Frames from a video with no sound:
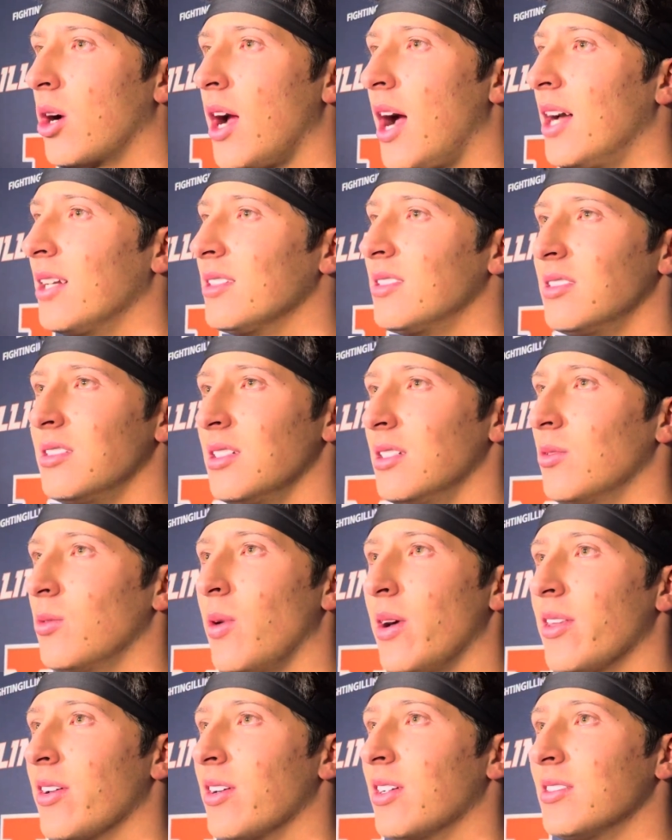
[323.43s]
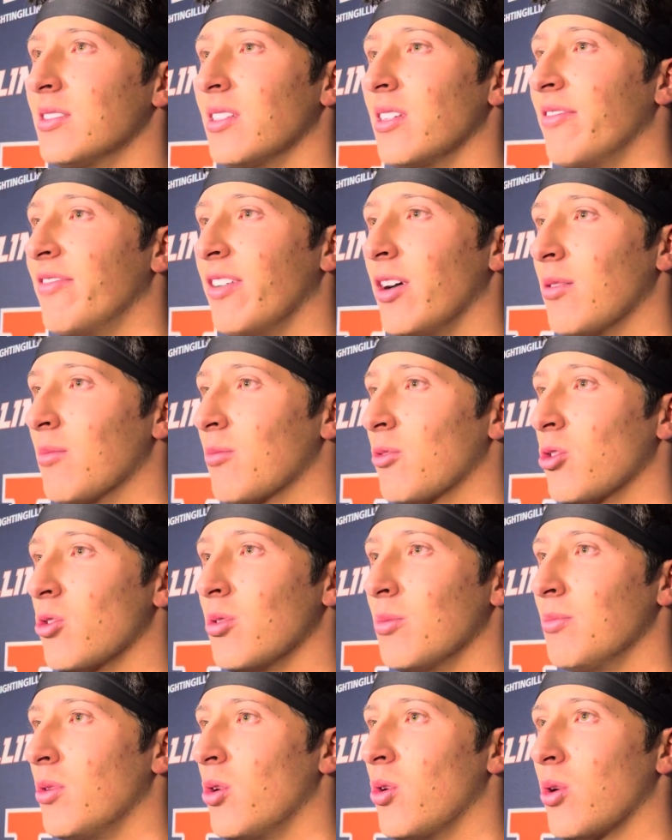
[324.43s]
Oh, constant. Whether constant. It's in the film
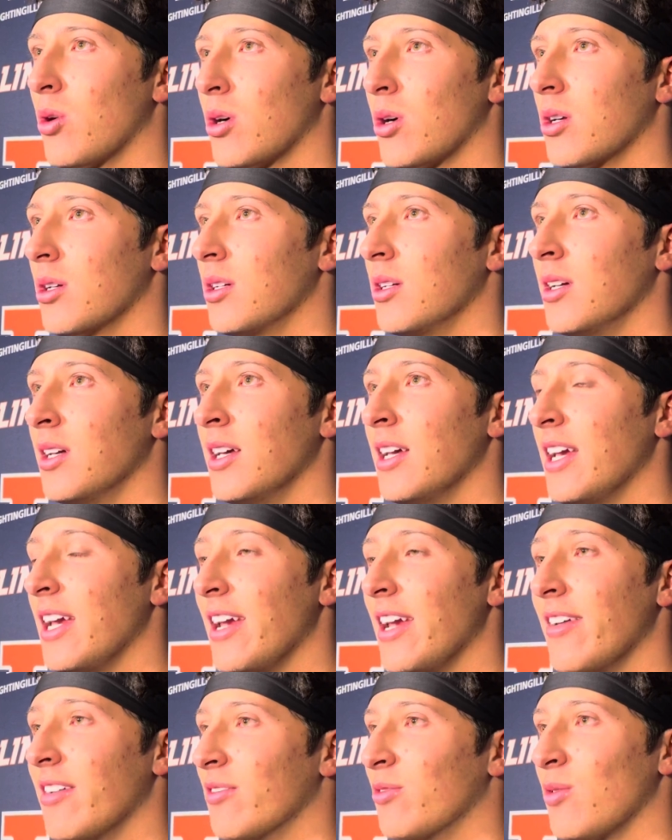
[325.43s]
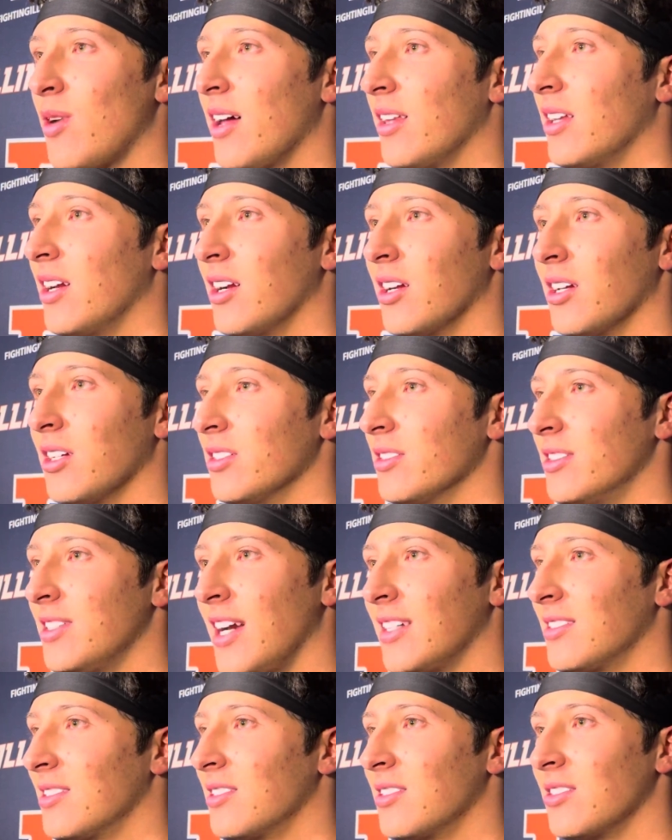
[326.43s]
room or even if we're on there, he'll
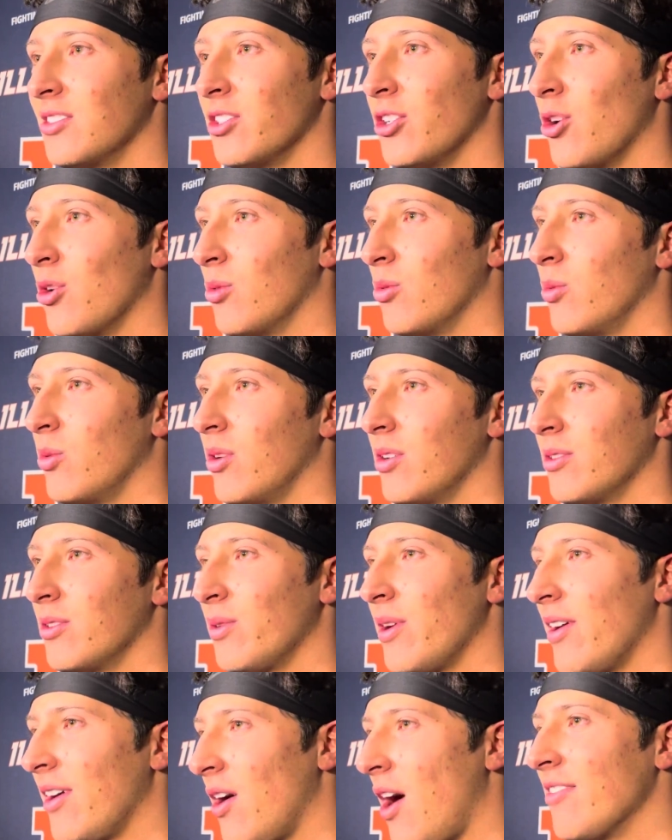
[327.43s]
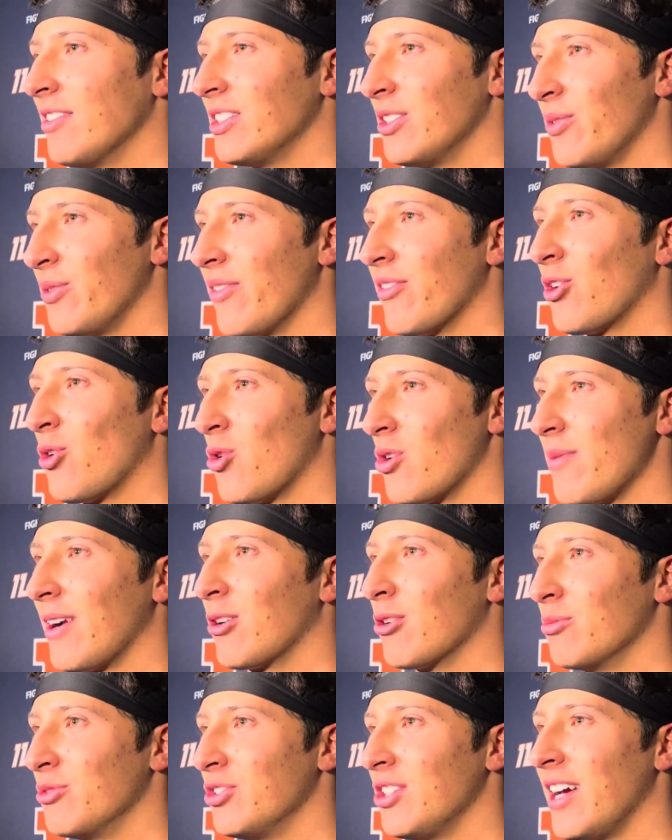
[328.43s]
text, you know, obviously we have a quarterback
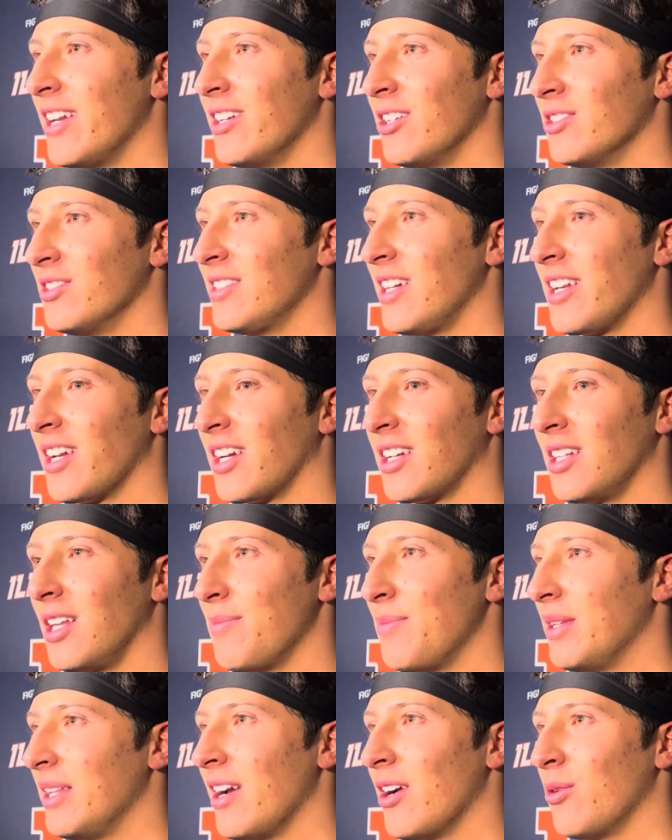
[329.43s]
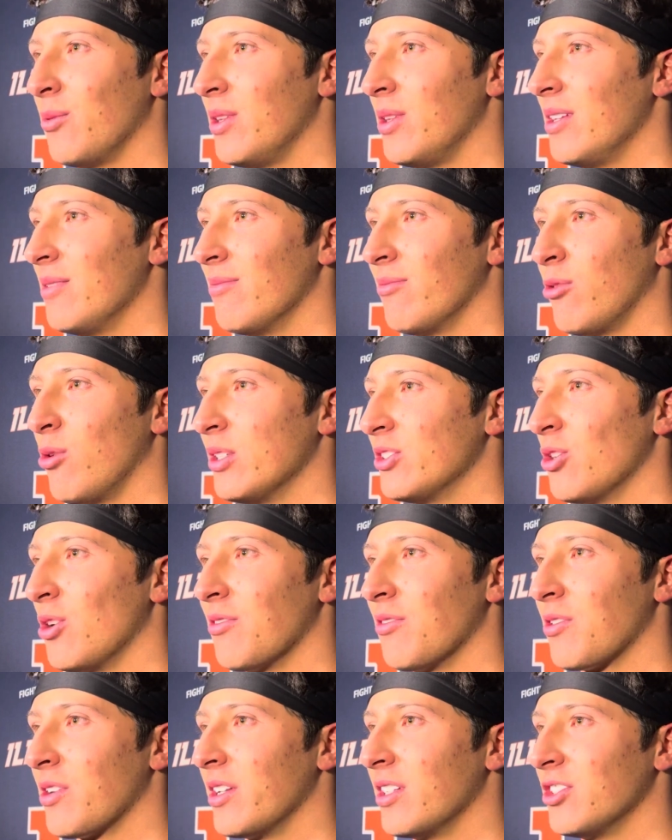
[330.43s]
group chat. He'll send a clip in there with him voice
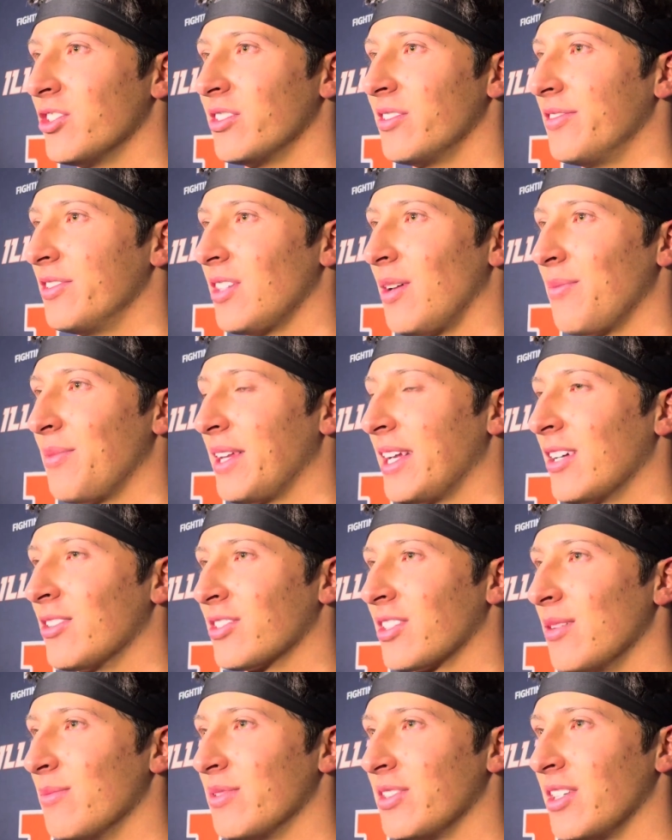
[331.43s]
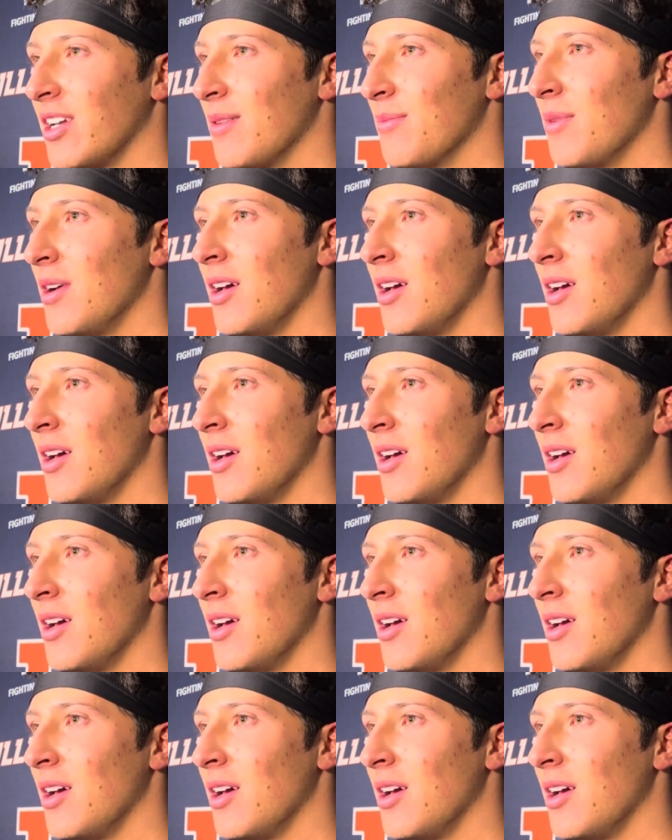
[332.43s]
over it, just if something else comes up.